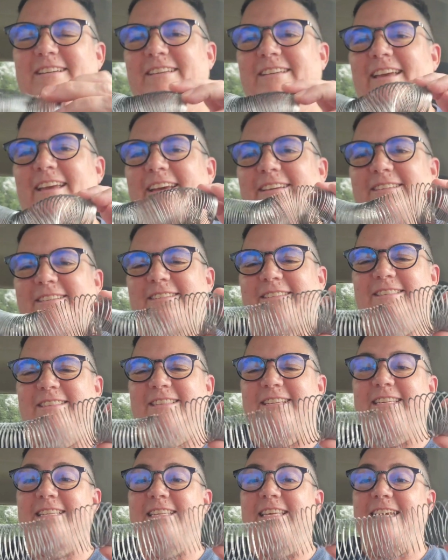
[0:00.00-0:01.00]
Yes, the
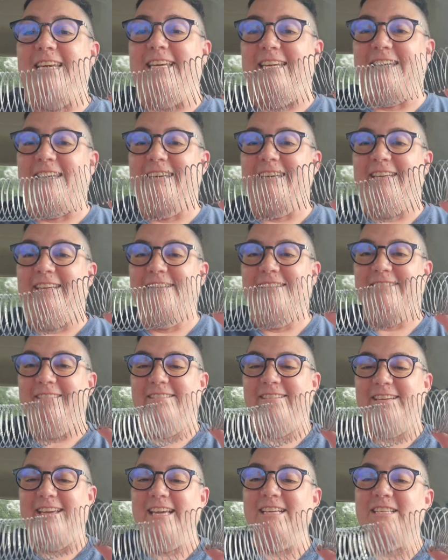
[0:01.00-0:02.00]
Slinky.
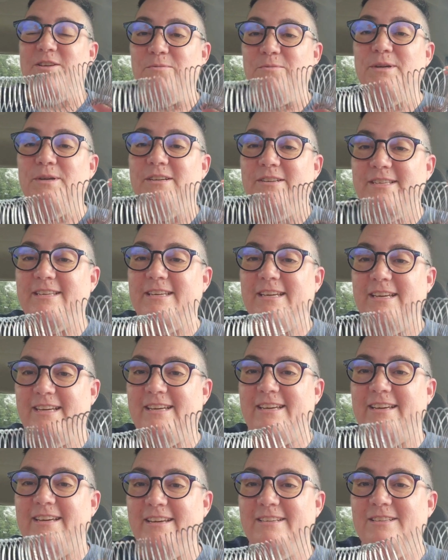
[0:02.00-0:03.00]
It's a real
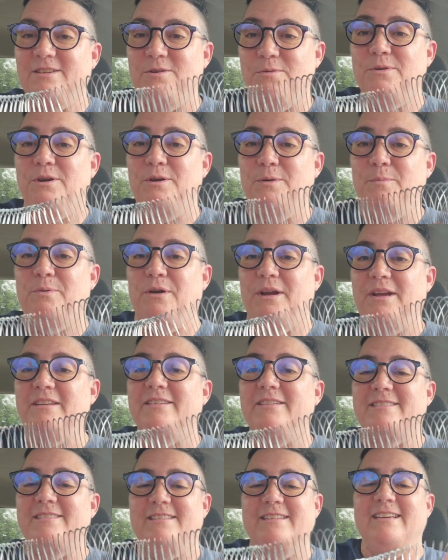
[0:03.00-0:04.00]
Slinky. It's a real
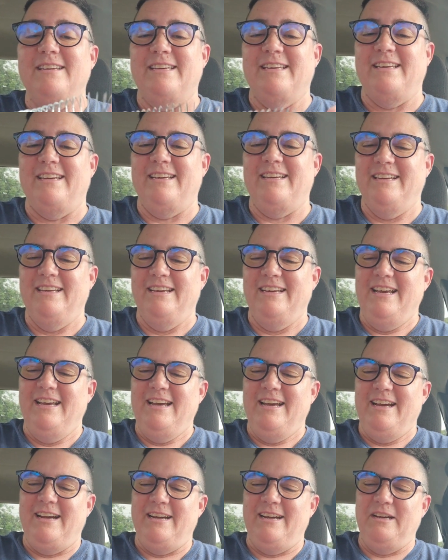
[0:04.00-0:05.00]
branded Slinky.
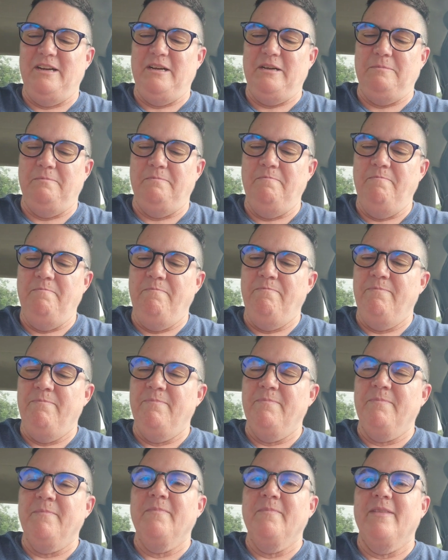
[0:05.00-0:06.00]
And
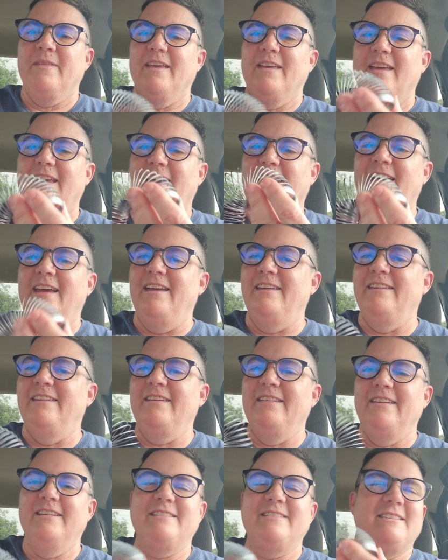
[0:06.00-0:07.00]

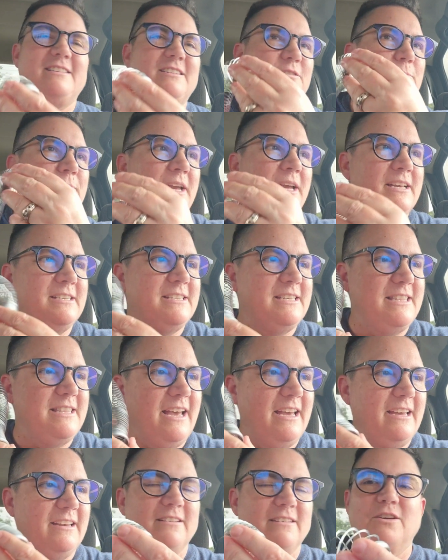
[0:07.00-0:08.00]
it still makes
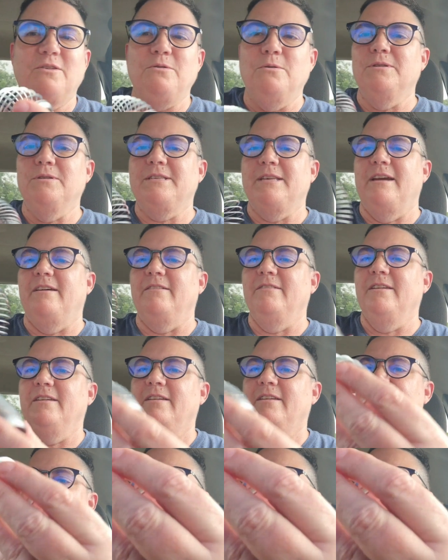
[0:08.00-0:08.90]
that cool sound.